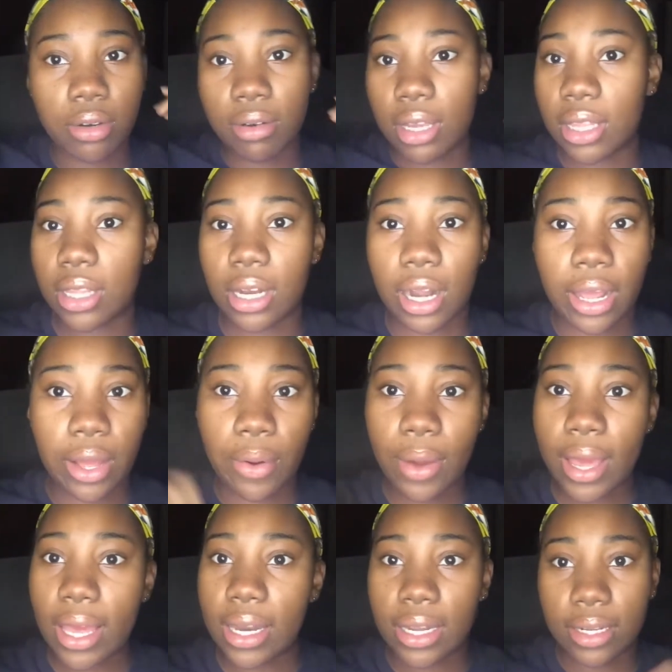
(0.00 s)
And then I go ahead
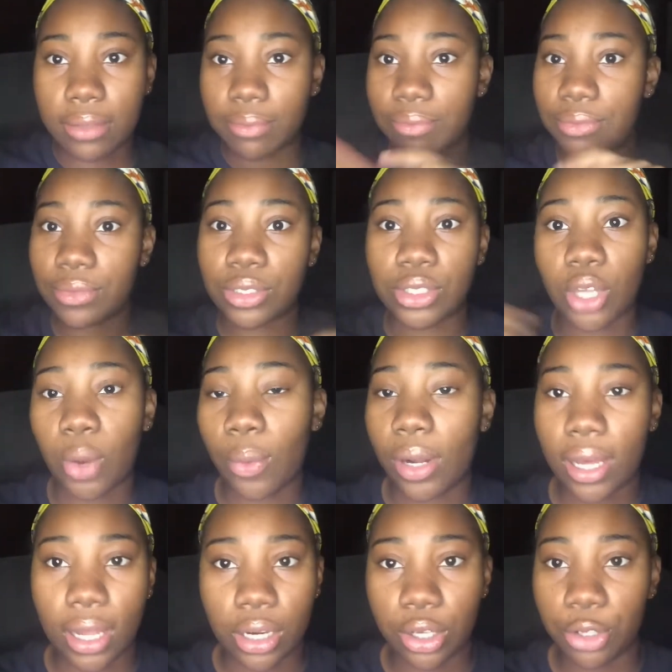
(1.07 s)
and start what I got
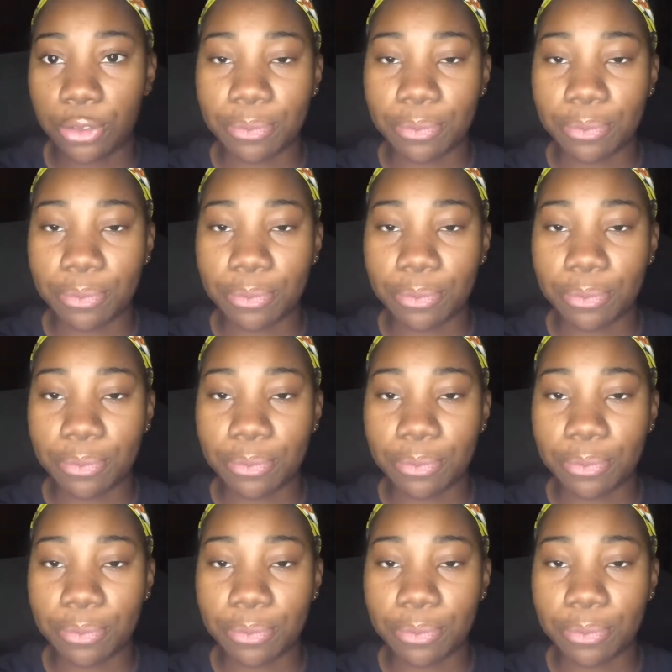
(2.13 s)
to do.